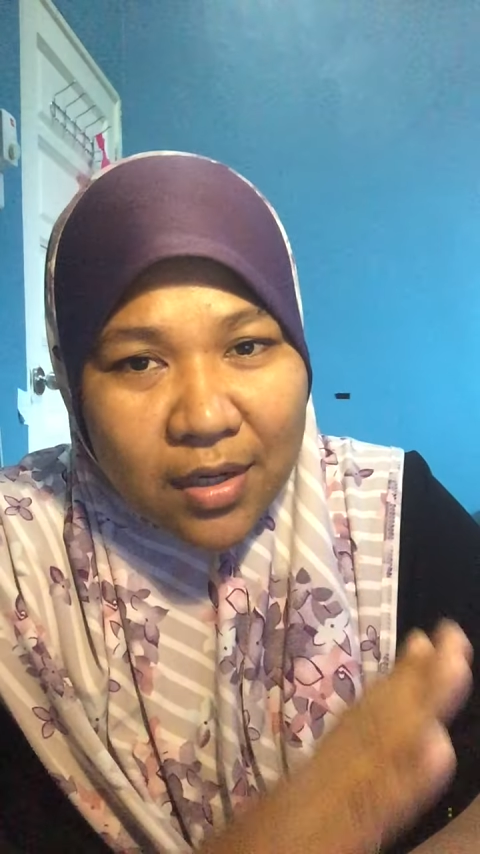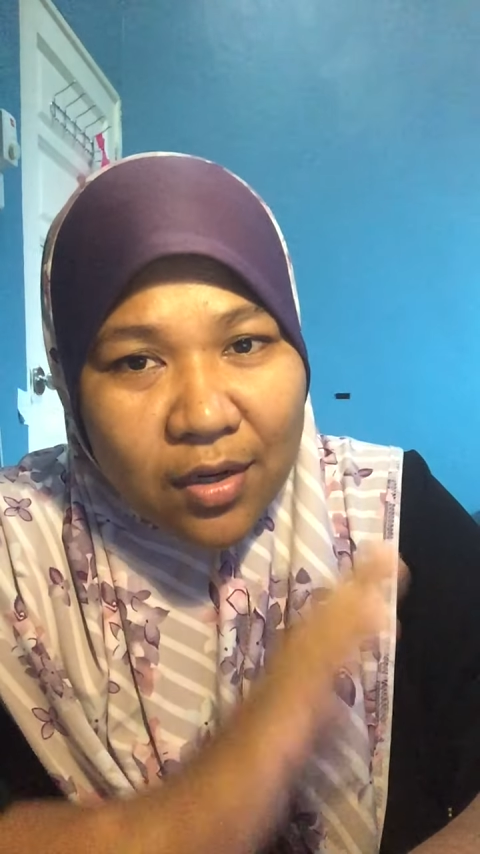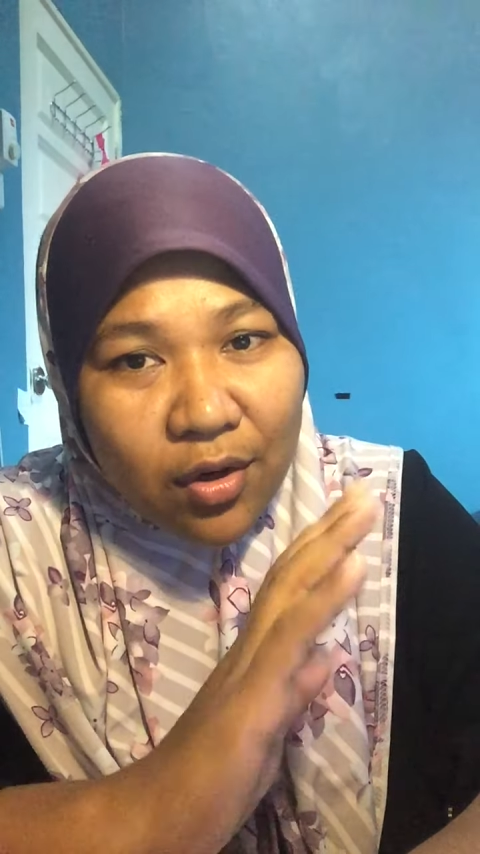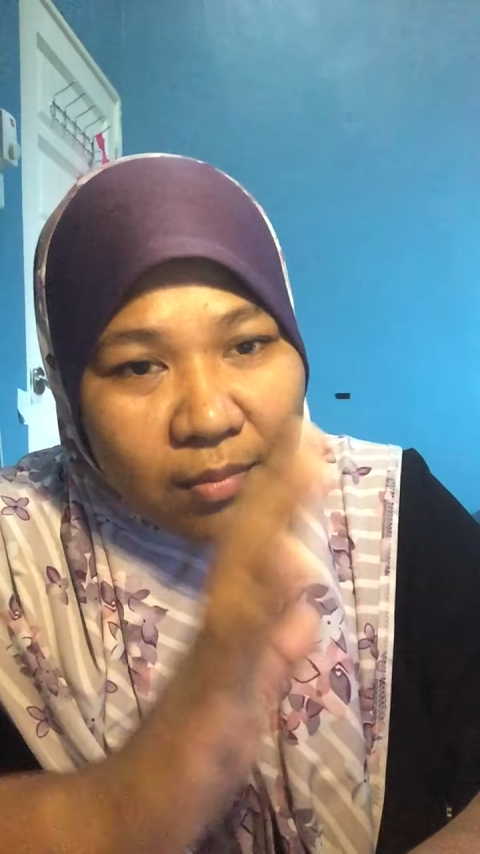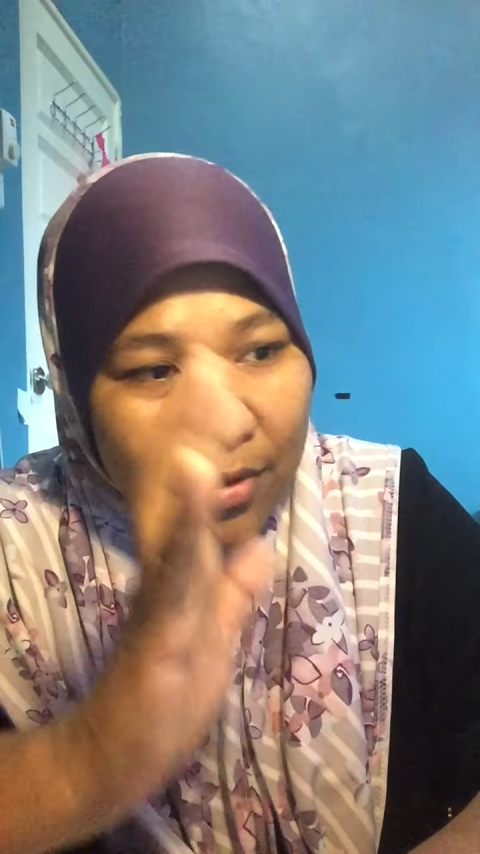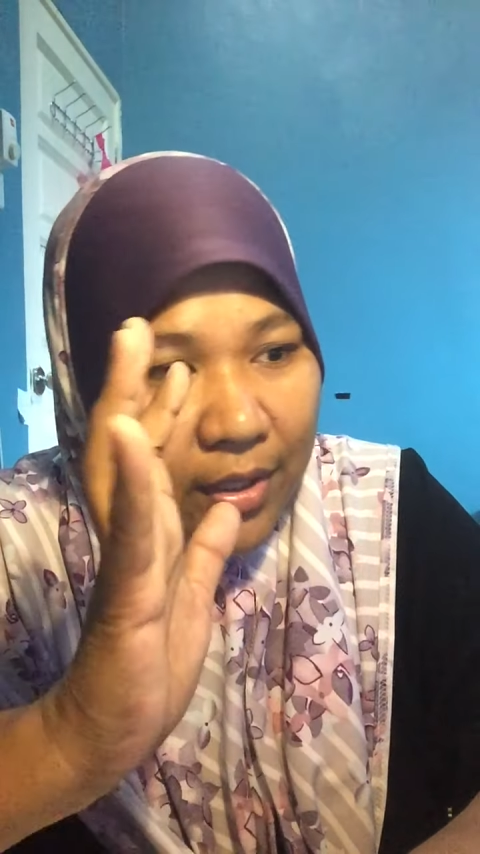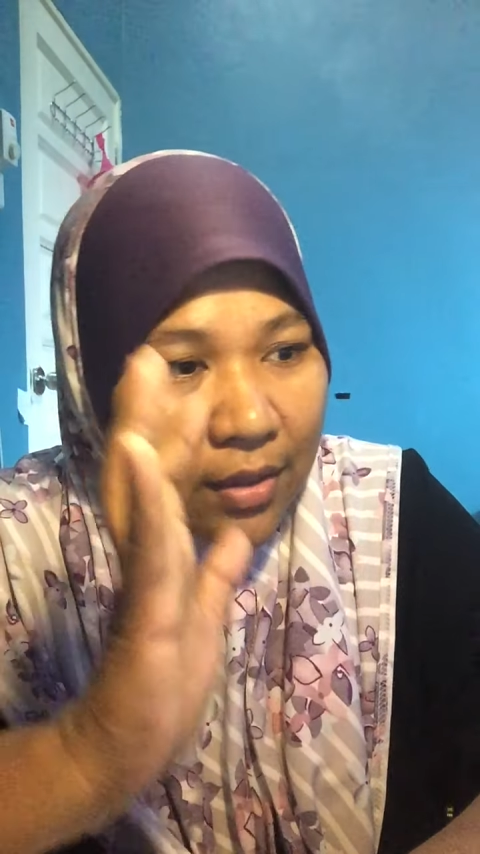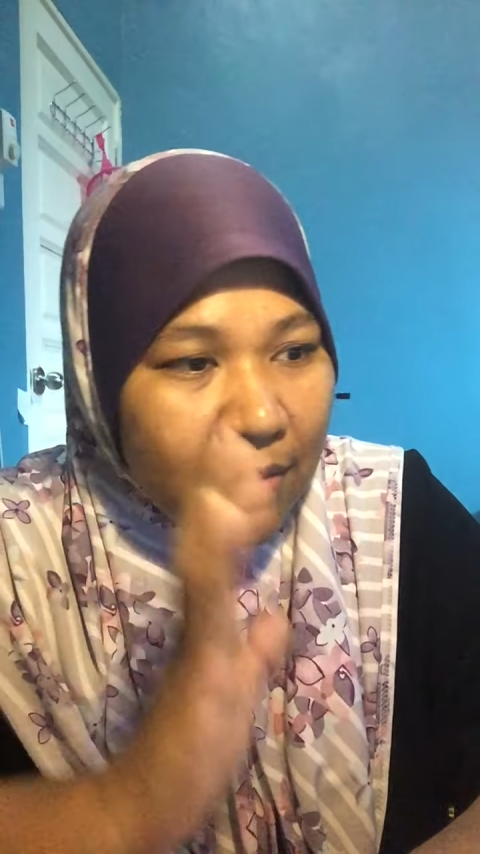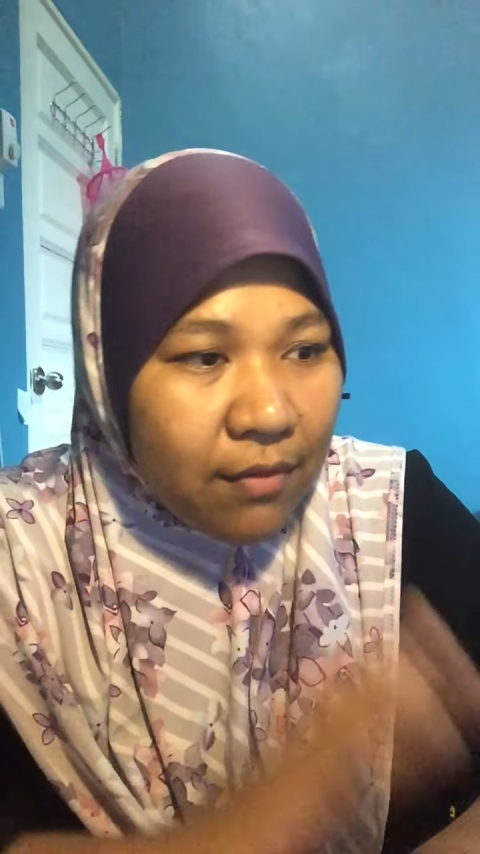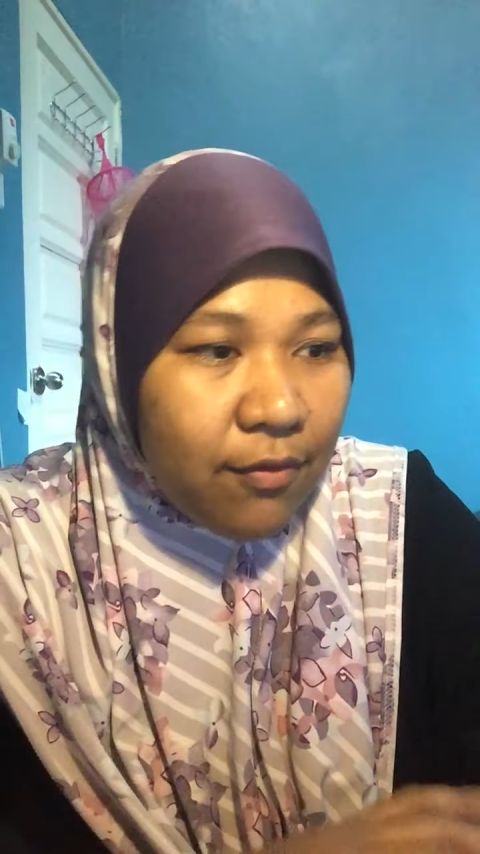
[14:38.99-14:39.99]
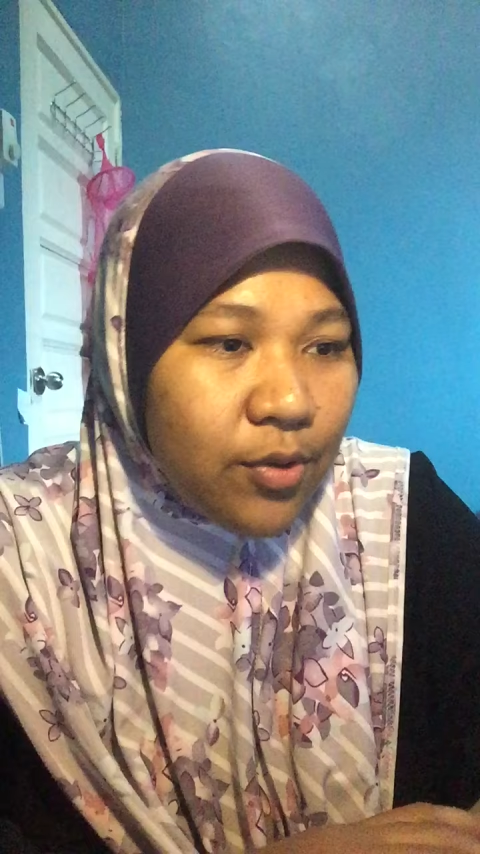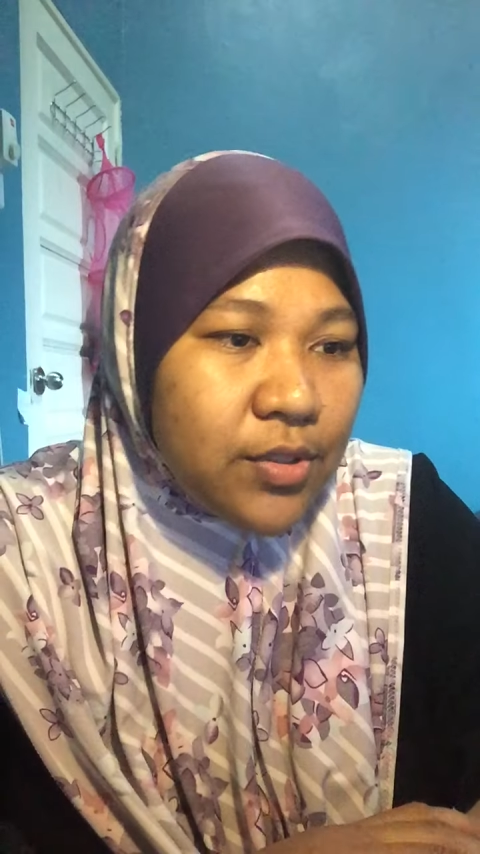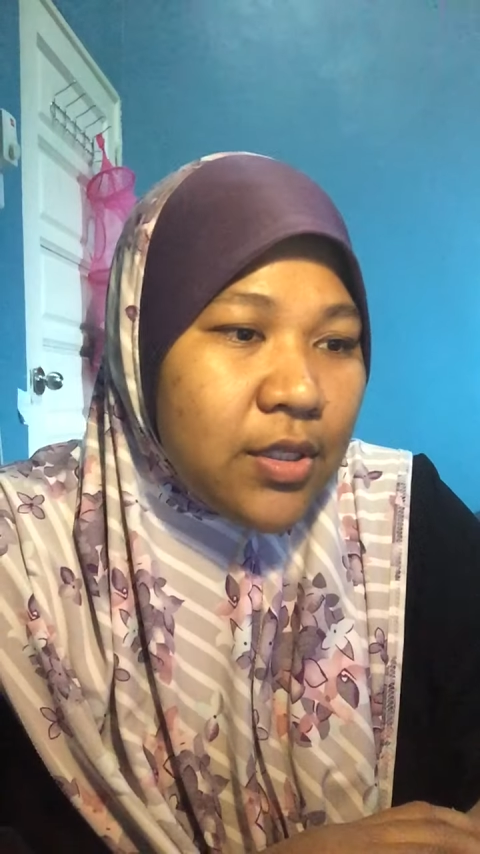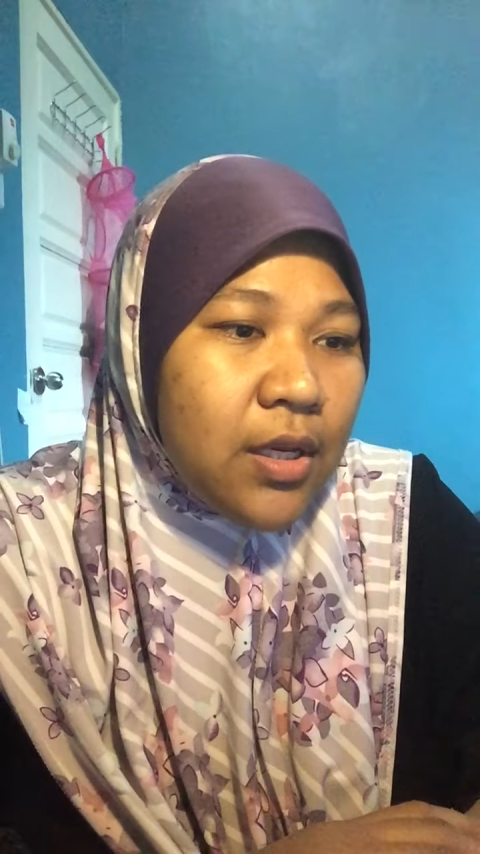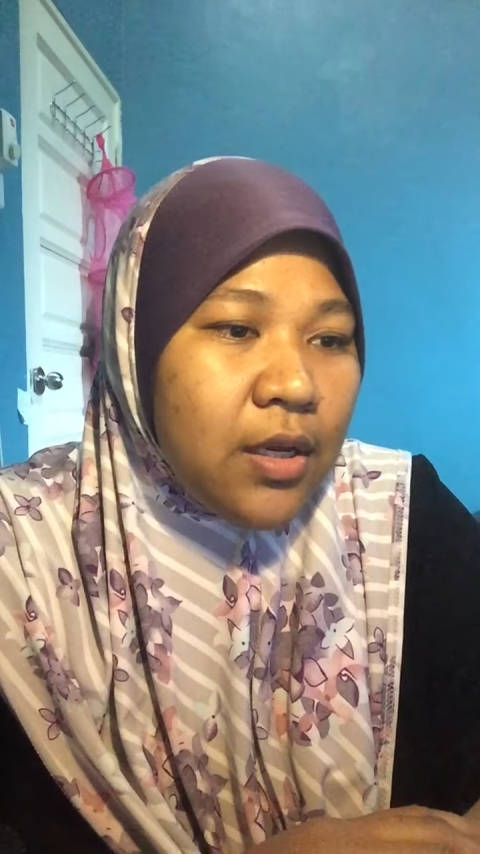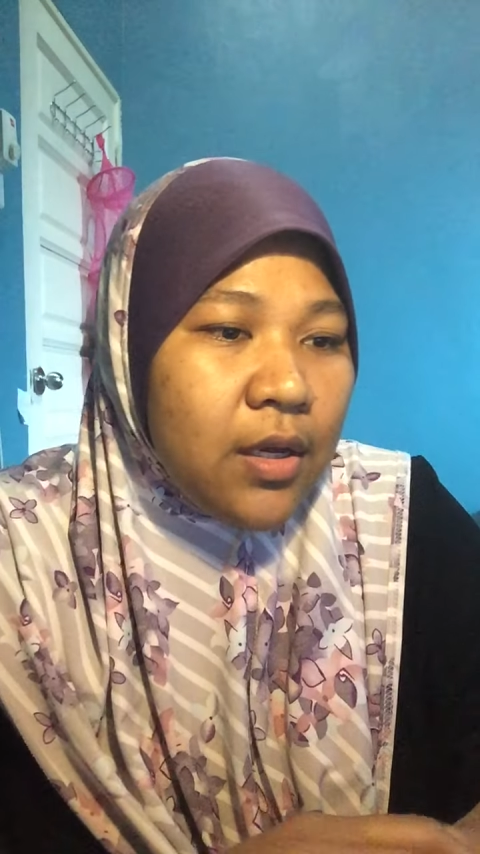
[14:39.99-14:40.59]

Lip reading: Okay, not more than 3 fonts.